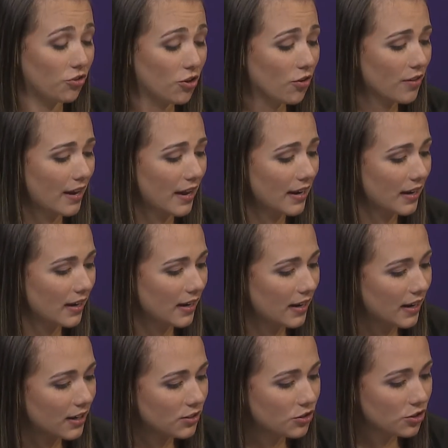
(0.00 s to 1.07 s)
know that
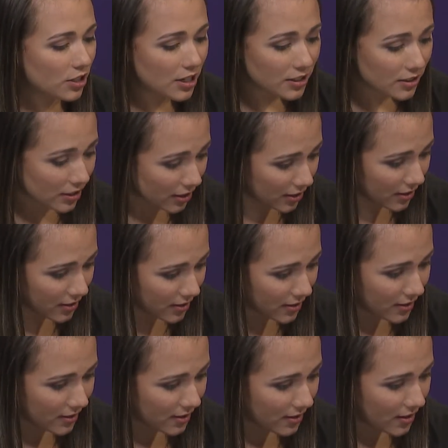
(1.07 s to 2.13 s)

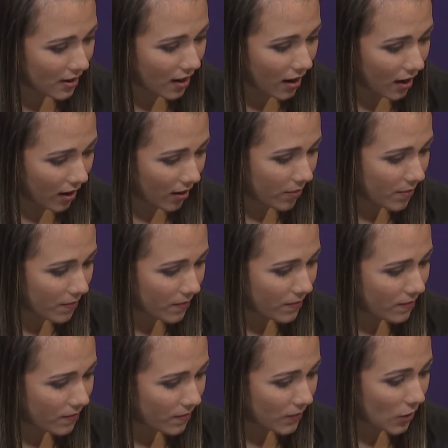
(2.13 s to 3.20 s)
Jesus
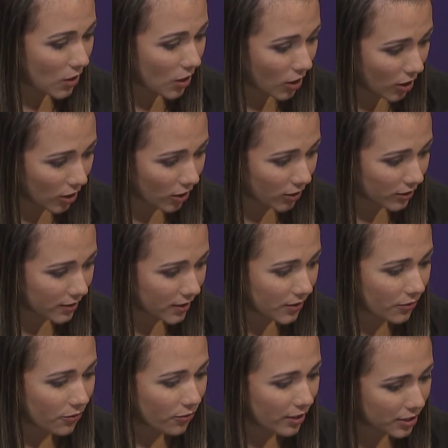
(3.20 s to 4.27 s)
called
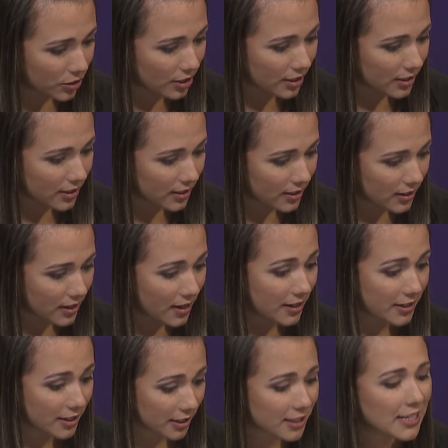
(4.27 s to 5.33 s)
riches
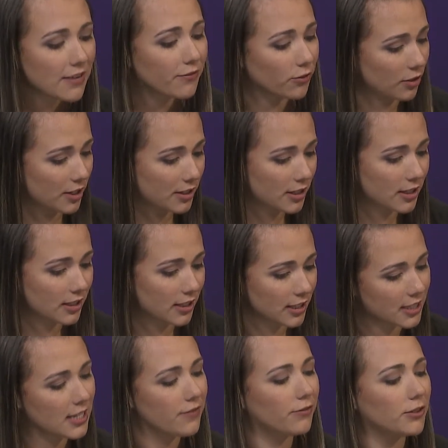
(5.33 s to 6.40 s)
deceitfulness, the
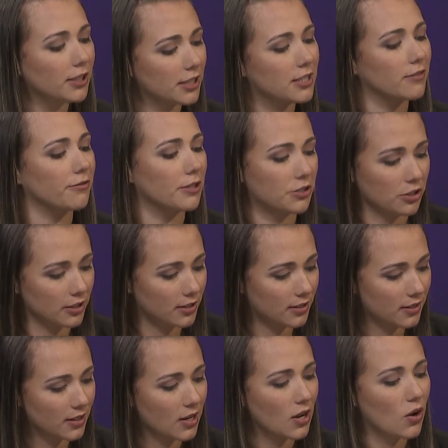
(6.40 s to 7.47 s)
deceitfulness of
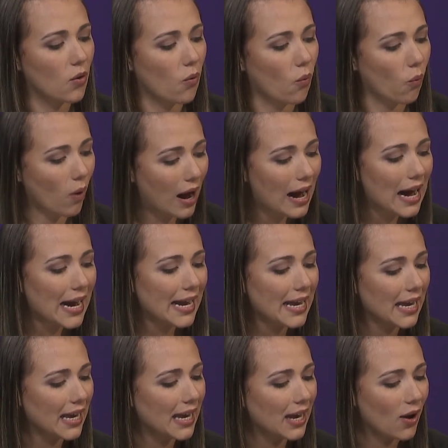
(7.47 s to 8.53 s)
riches.
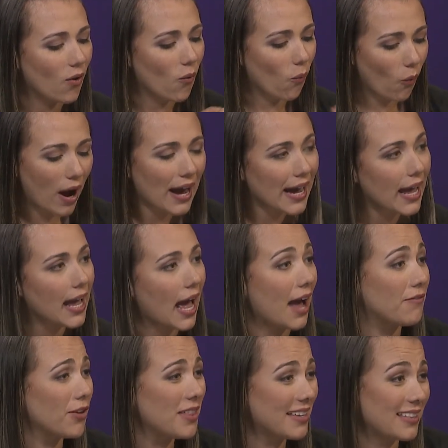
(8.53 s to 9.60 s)
Why? I
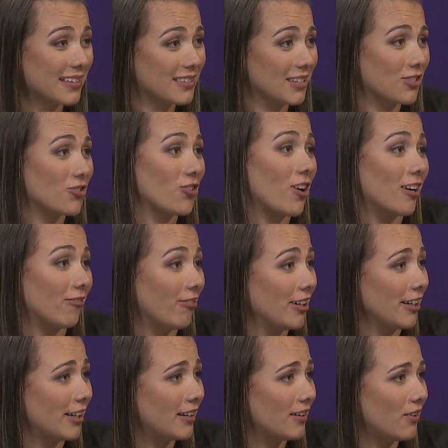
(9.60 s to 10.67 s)
feel like that's a strong
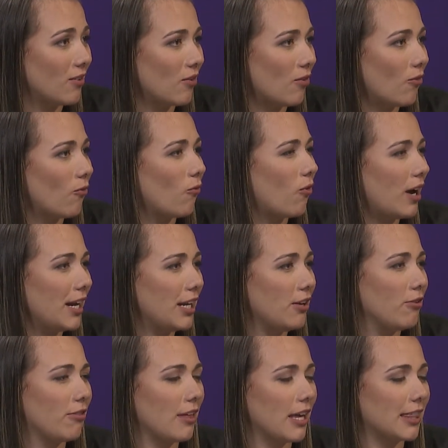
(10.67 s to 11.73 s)
word. Why do
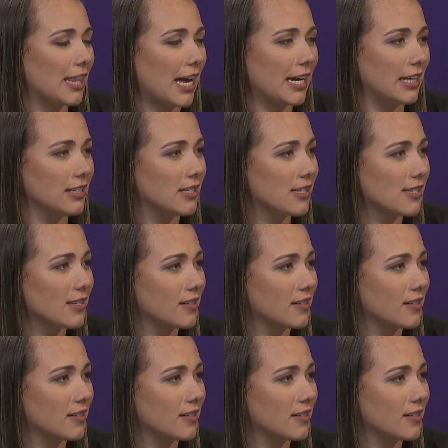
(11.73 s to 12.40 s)
you think that is?